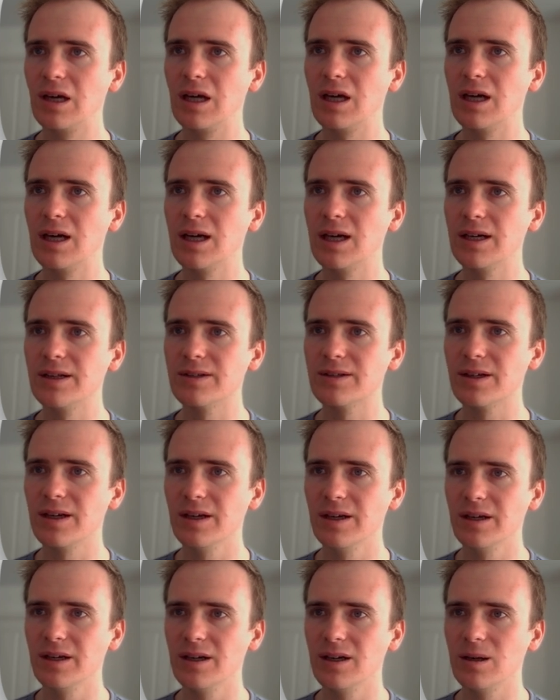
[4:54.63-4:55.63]
and
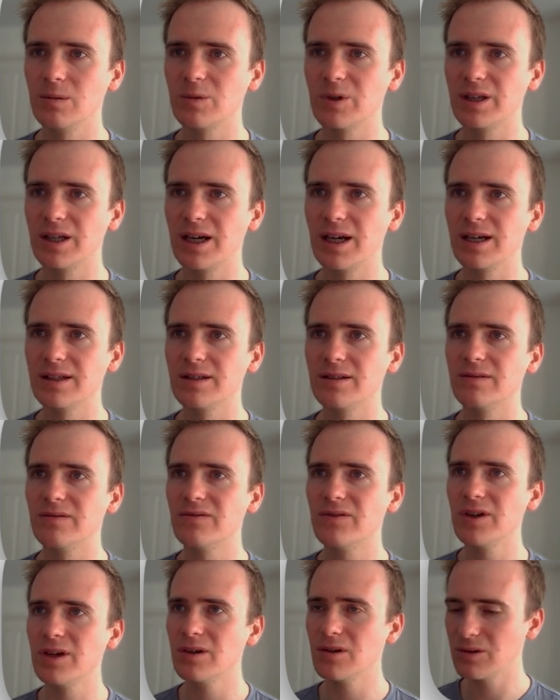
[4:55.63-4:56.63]
uh, I'm going to add in a
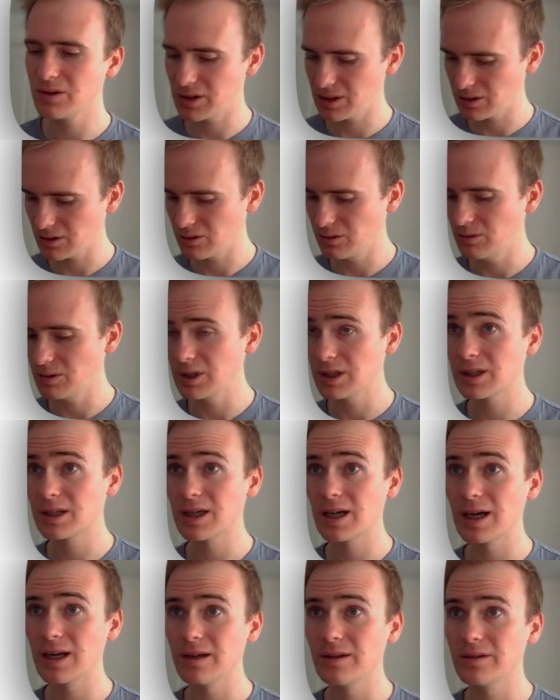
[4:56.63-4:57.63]
field and call it
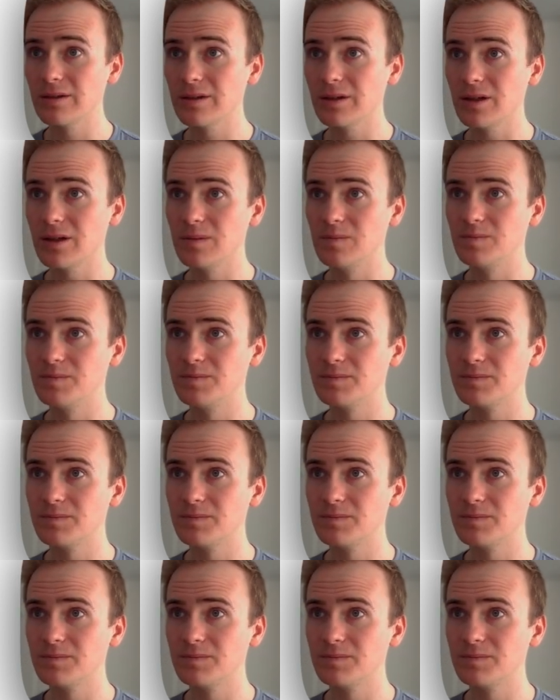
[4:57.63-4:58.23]
calendar